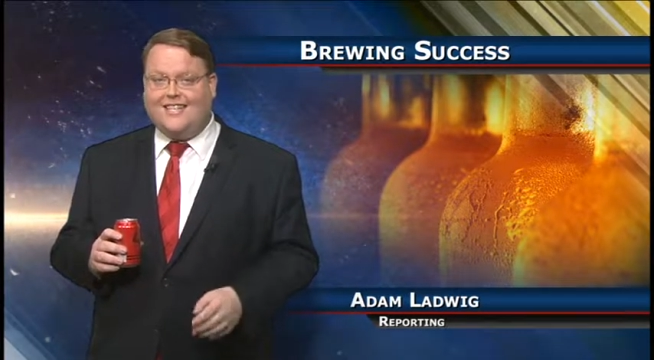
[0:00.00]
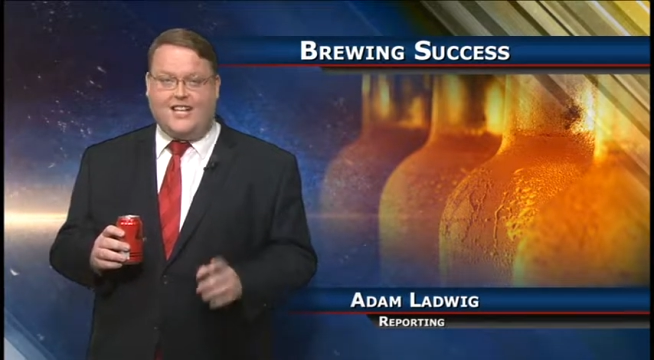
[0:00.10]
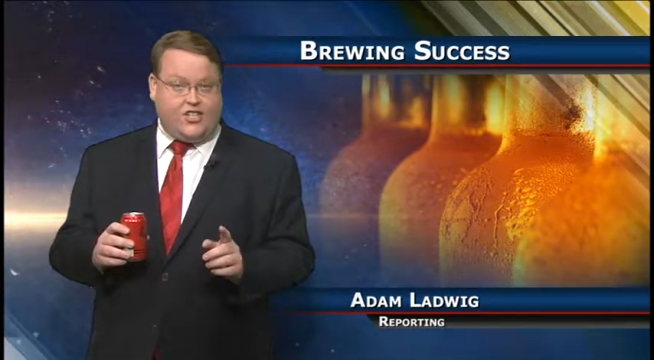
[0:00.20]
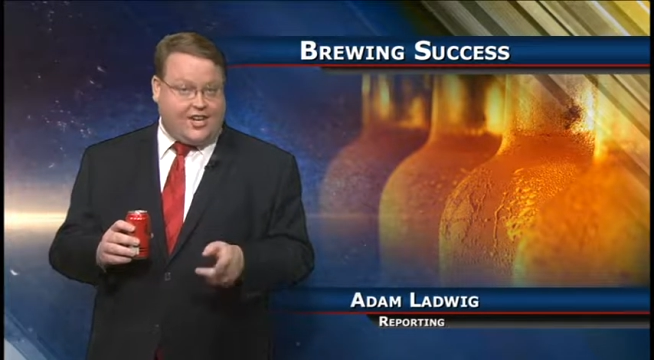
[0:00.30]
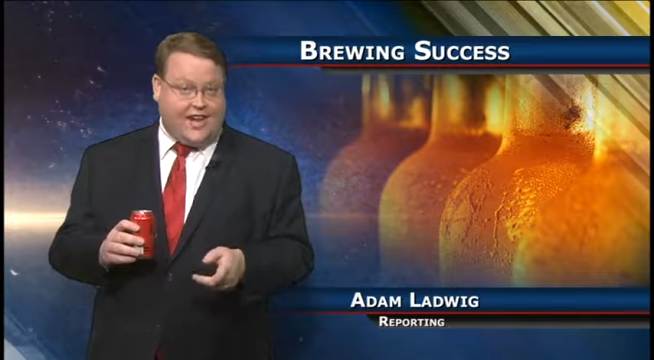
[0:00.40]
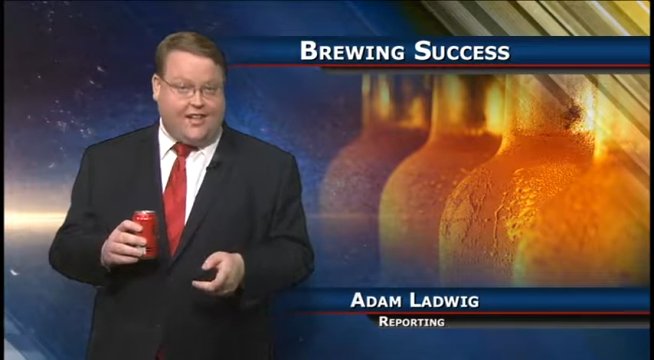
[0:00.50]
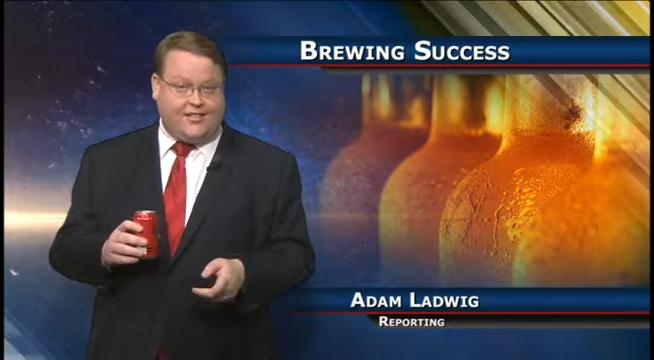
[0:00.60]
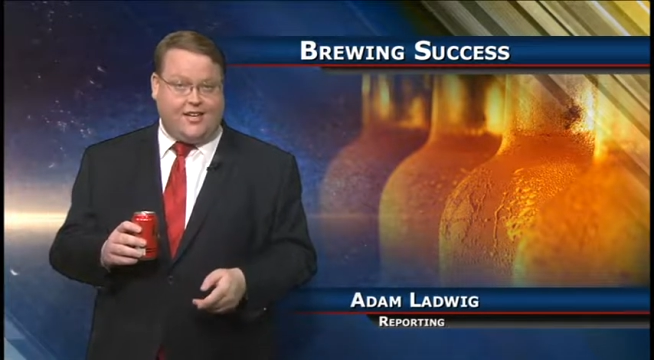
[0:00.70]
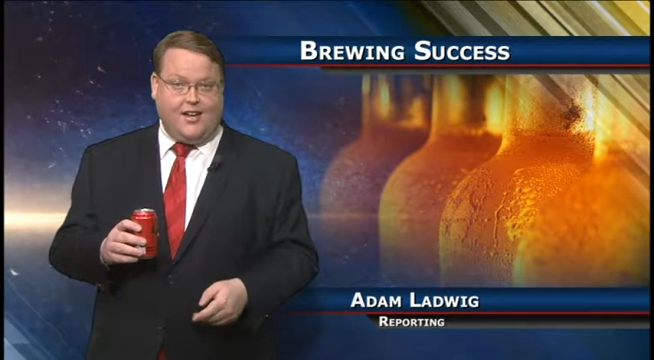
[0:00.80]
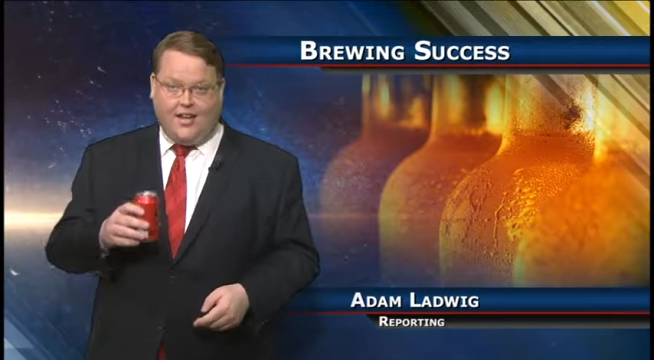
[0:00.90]
And TJ and
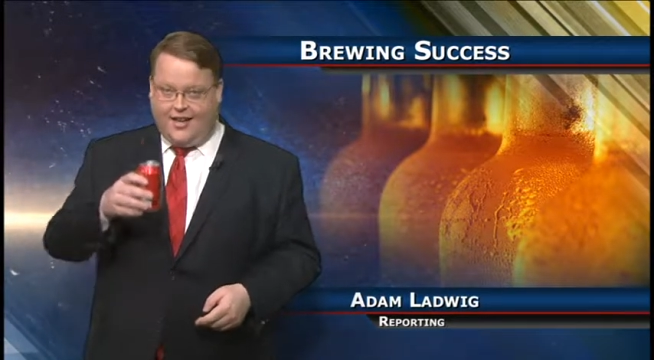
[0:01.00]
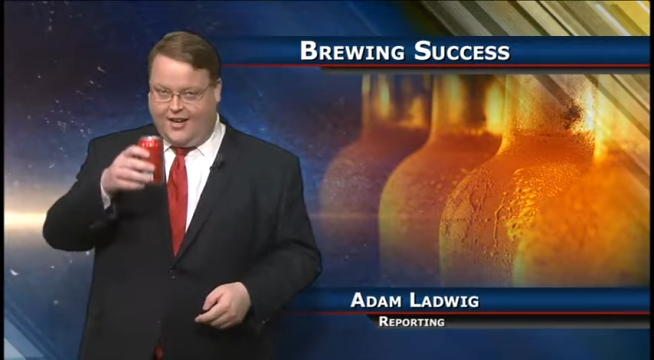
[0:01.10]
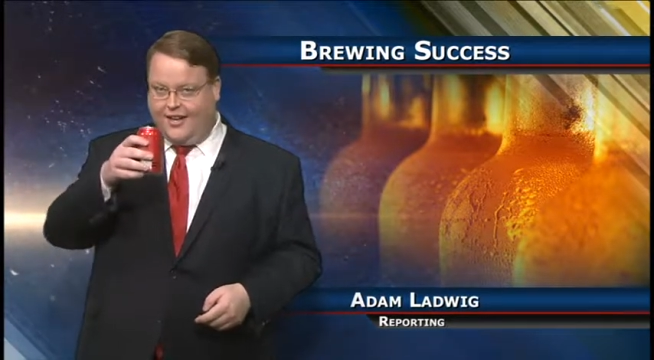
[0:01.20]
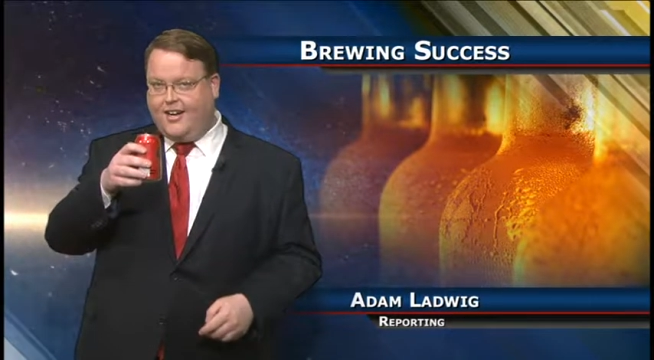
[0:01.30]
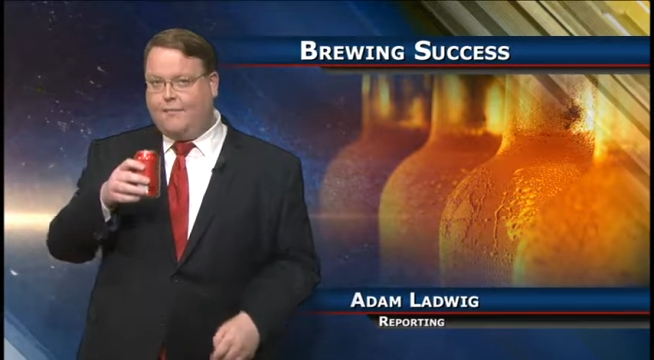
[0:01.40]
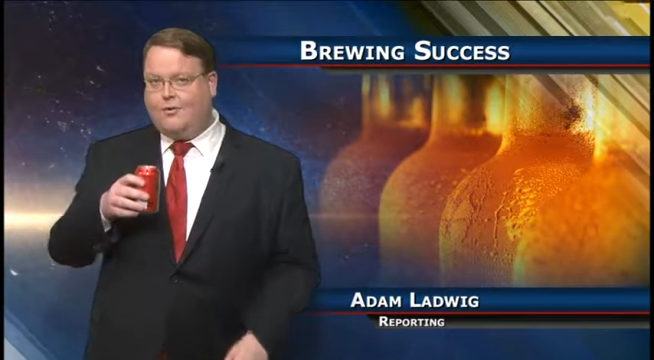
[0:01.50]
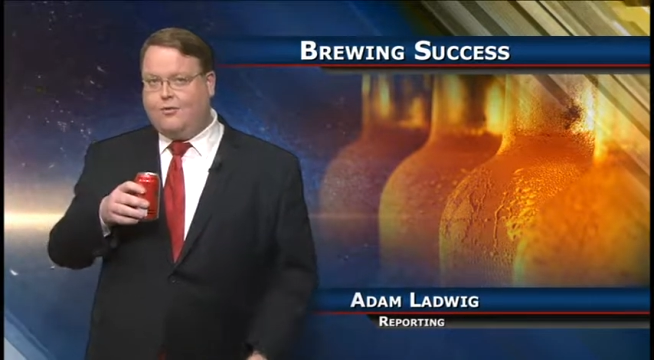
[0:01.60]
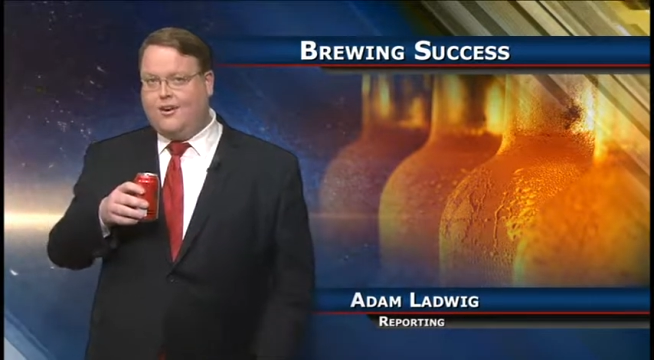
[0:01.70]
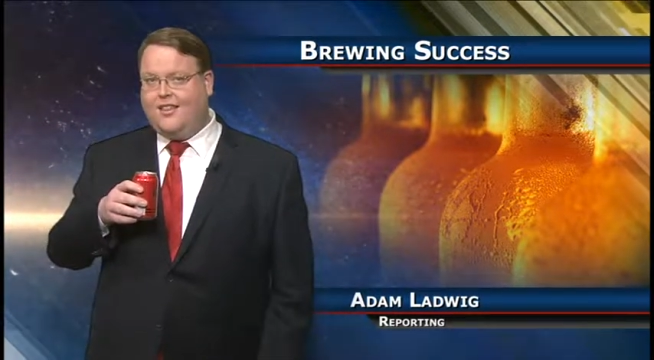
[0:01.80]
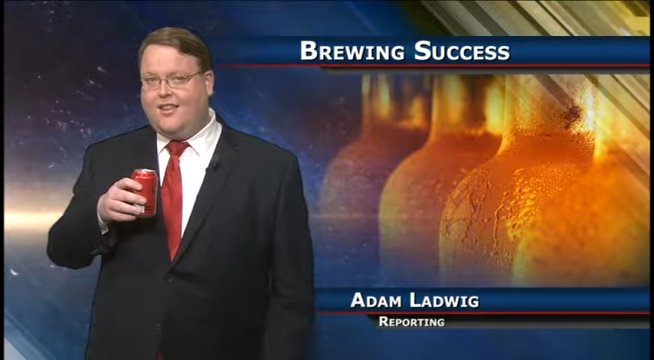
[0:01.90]
Allison got a couple
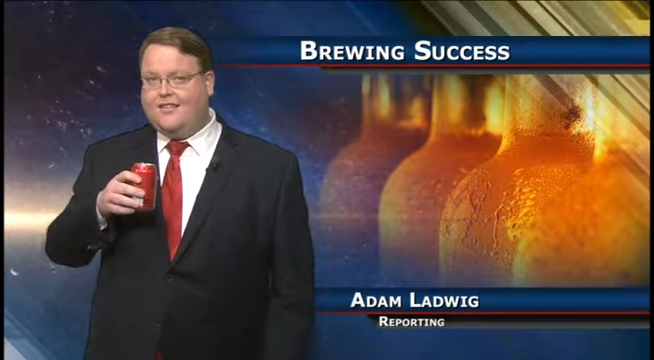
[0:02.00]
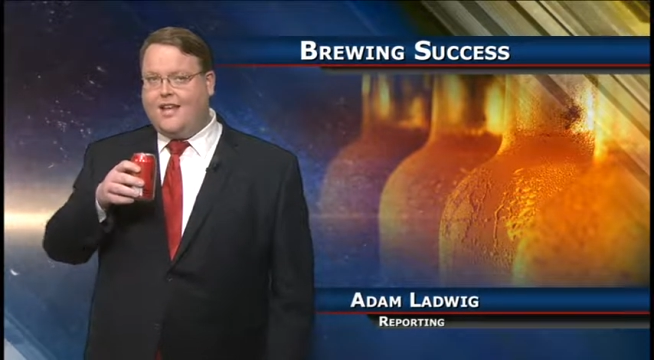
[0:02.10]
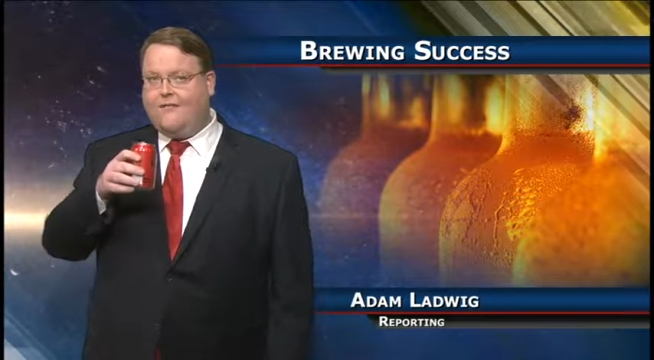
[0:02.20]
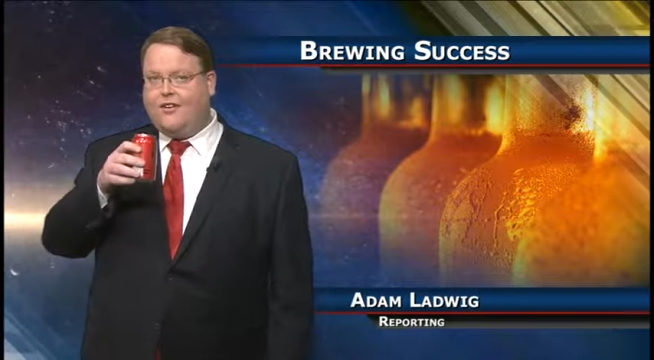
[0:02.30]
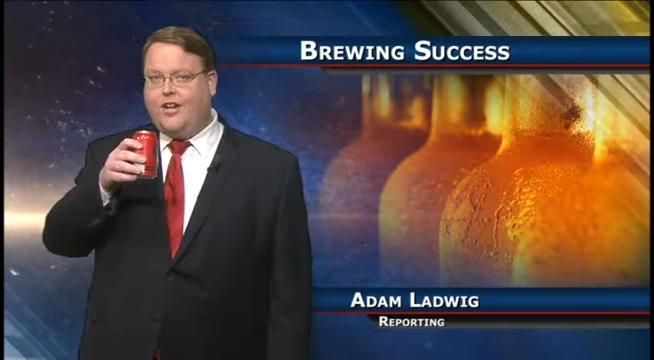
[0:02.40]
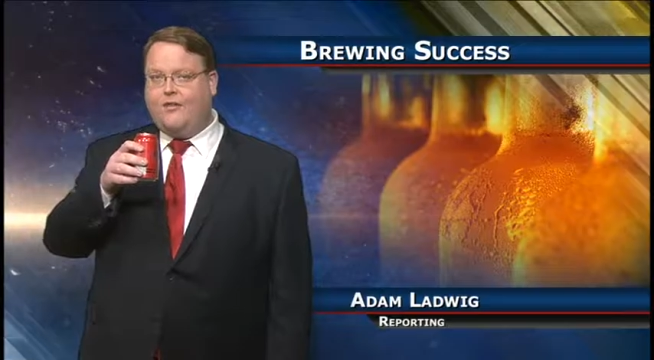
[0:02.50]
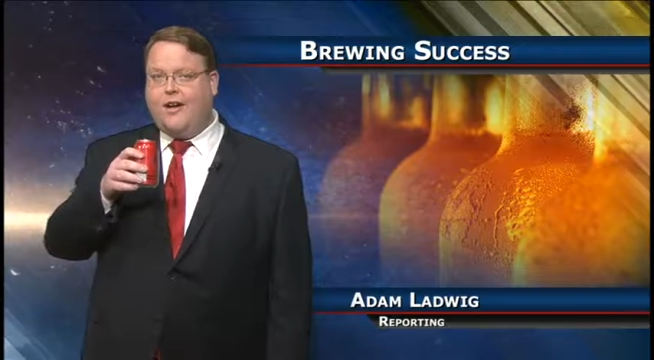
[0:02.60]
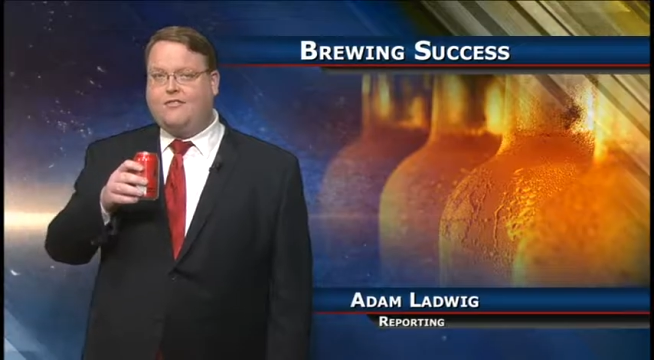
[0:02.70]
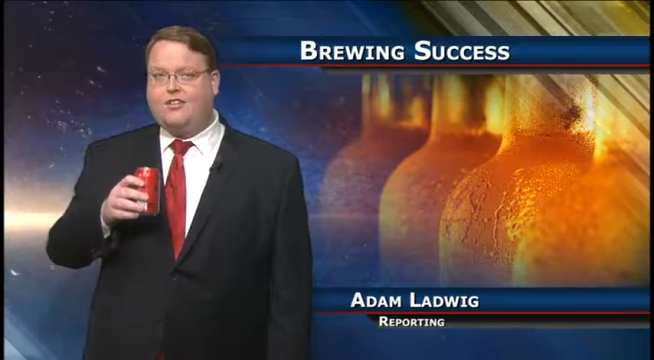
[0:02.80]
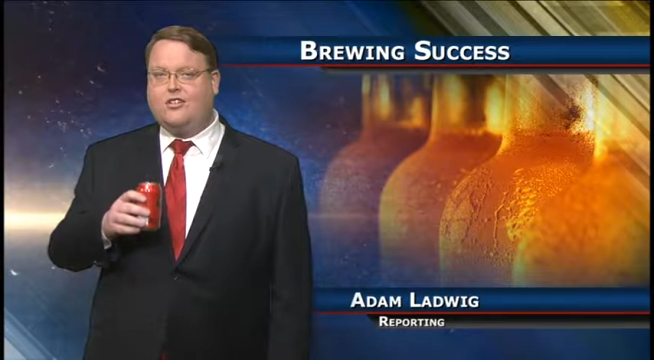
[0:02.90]
more of these saved for you
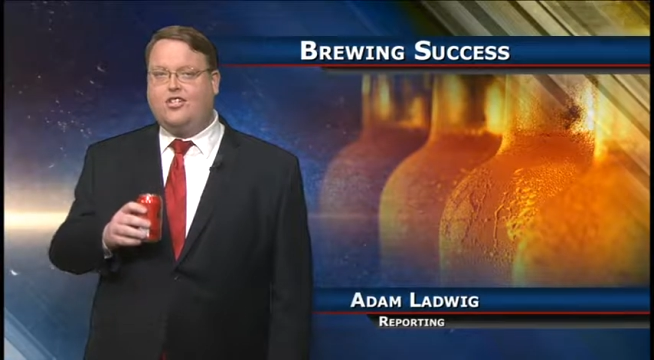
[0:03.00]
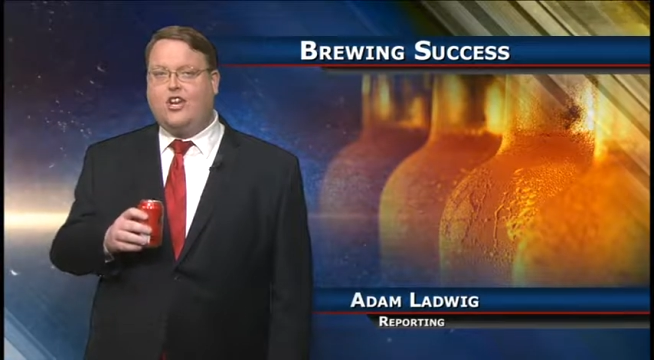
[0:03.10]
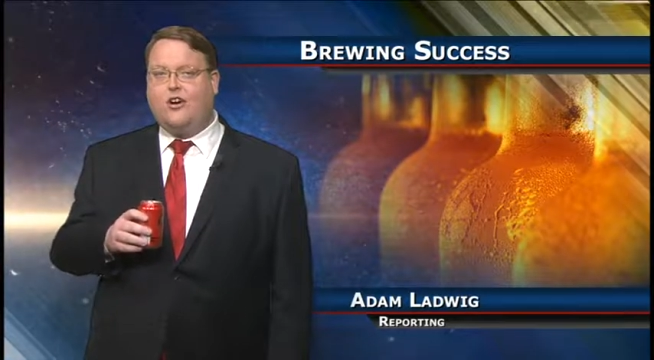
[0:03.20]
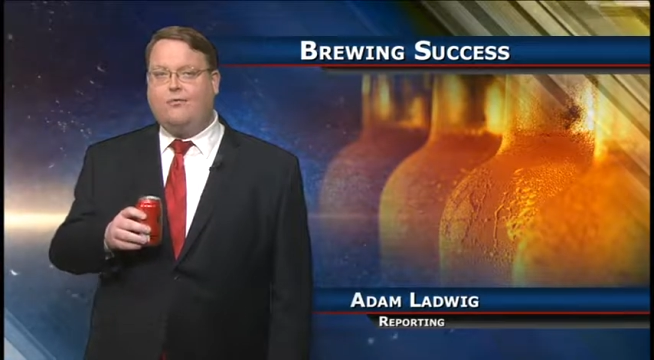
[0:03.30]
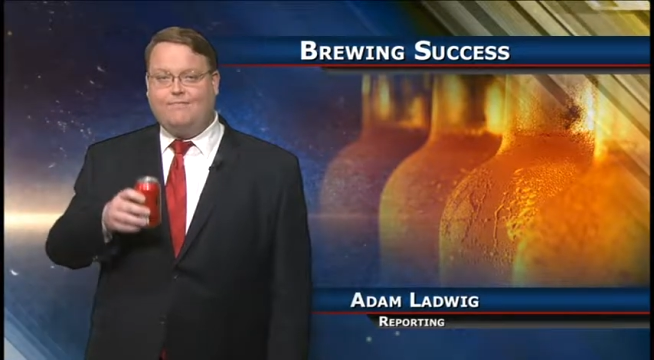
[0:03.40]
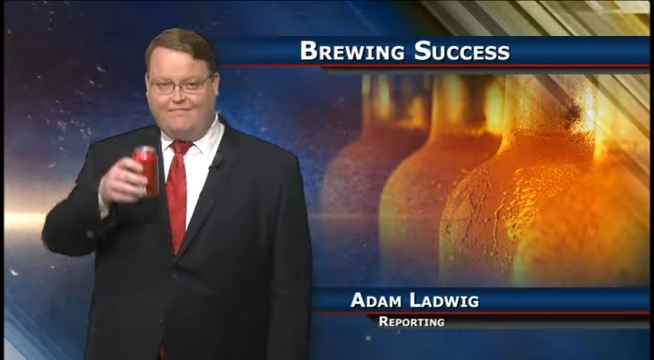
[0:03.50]
after the show.